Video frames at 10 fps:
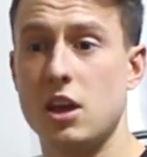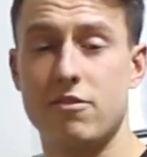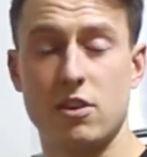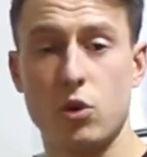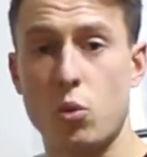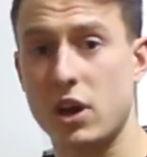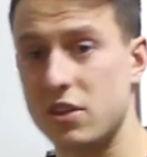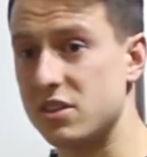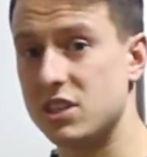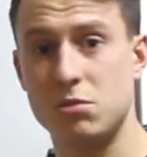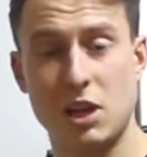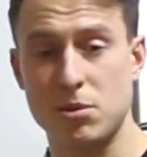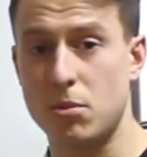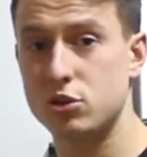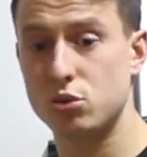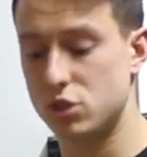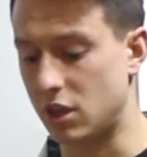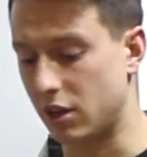even if I'm working the same type of muscles.